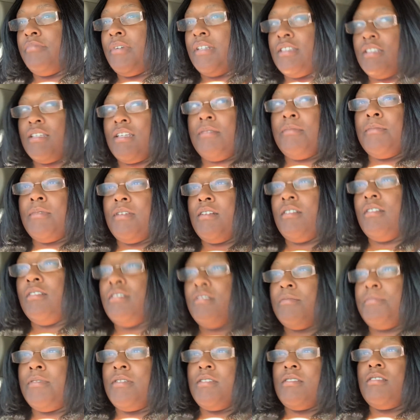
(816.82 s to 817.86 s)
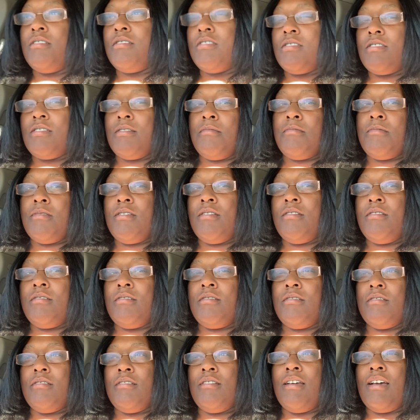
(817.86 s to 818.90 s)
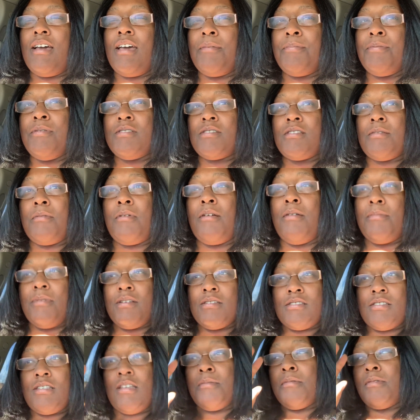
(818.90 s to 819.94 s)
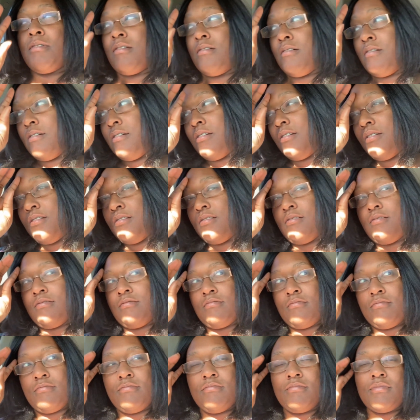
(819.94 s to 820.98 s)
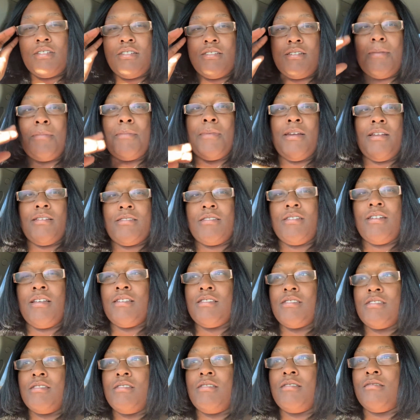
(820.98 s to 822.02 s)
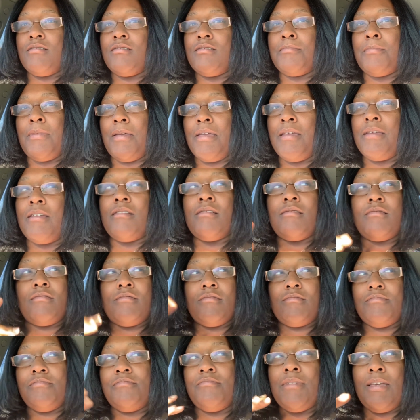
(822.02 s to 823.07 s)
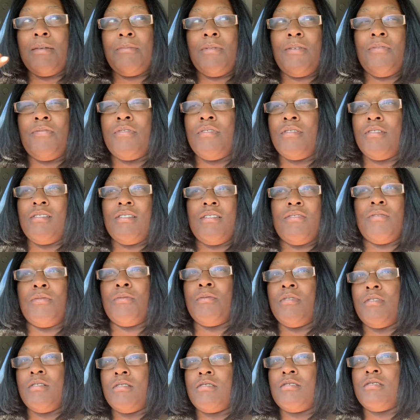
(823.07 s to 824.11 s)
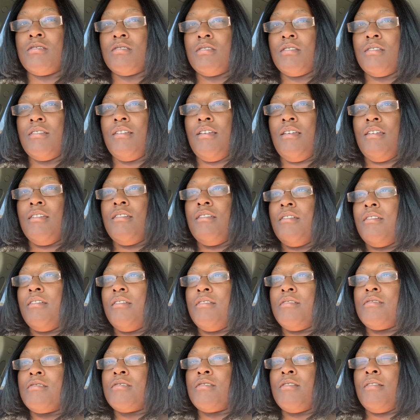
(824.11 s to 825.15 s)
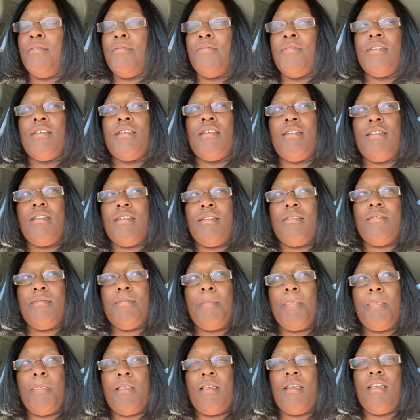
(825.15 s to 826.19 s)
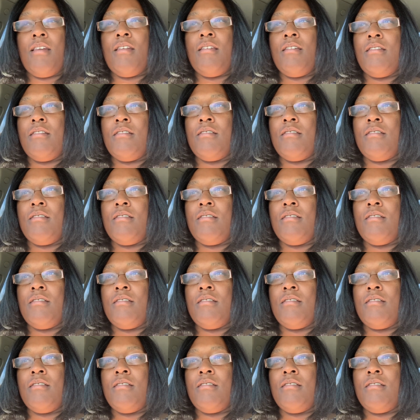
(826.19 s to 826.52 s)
to eat me a little bit of something. I gotta put something on my stomach, or because the medicine I took might make me feel even worse. So I'm gonna eat, and